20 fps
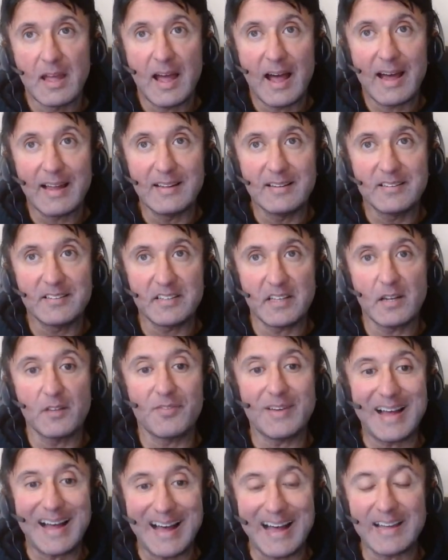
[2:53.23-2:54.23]
And instead of
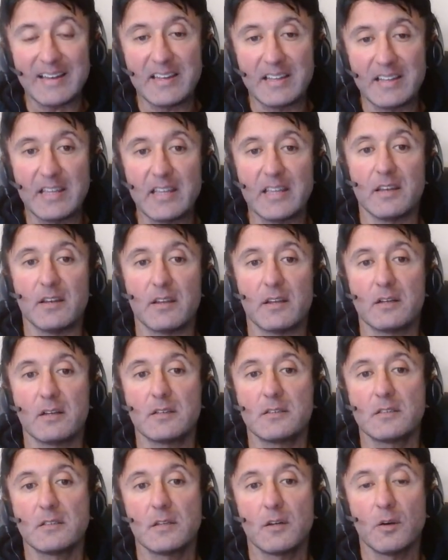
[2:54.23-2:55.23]
adding in
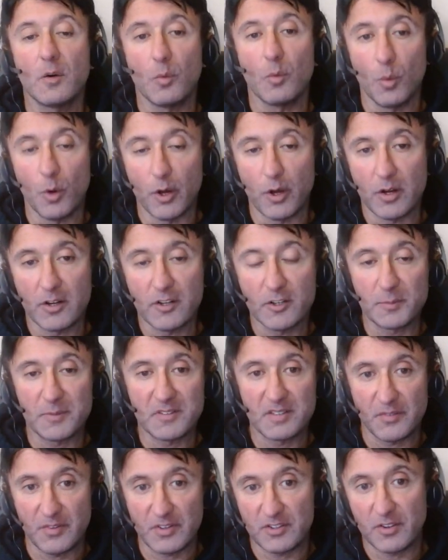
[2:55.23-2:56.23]
work
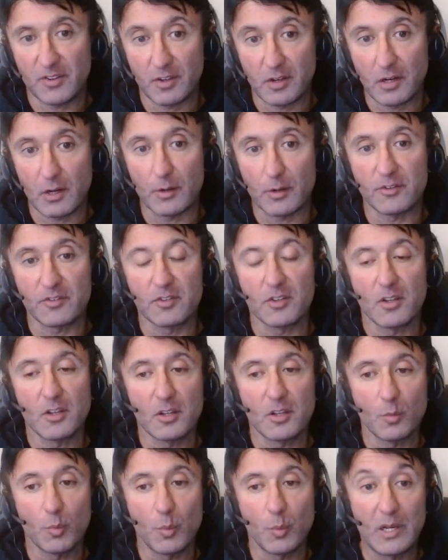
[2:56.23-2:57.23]
specific to the glutes,
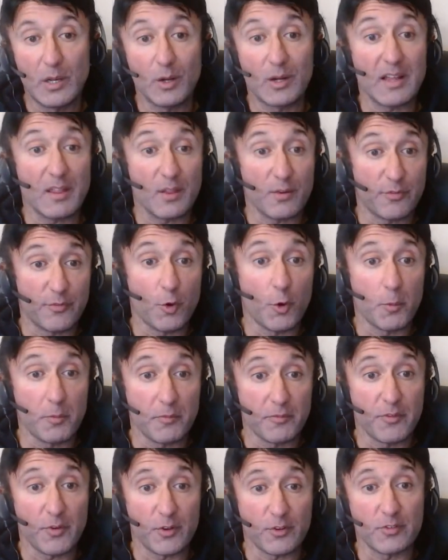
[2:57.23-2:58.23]
we look at the form
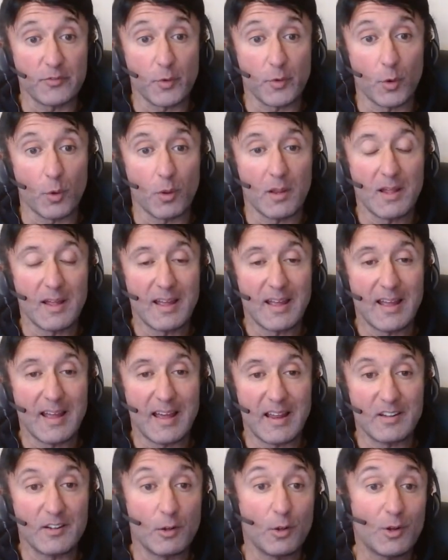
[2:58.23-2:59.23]
first of all,
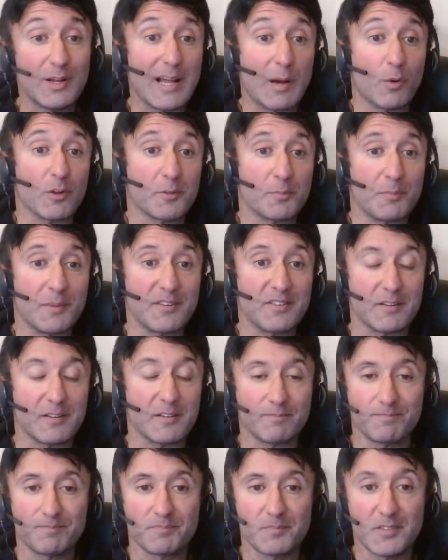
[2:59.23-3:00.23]
and then look at what's missing.
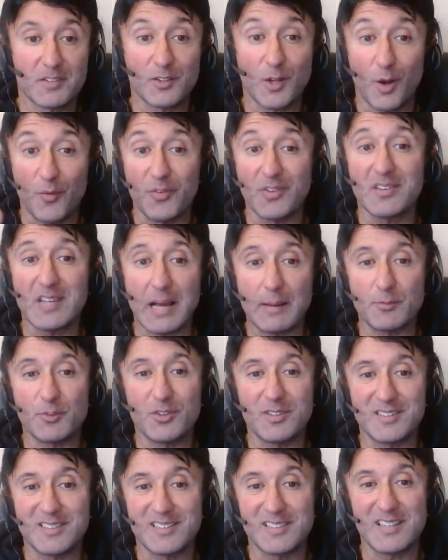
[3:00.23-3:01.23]
Because oftentimes you
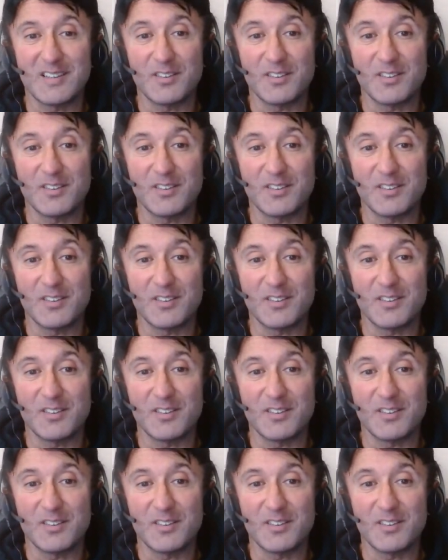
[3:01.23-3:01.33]
can see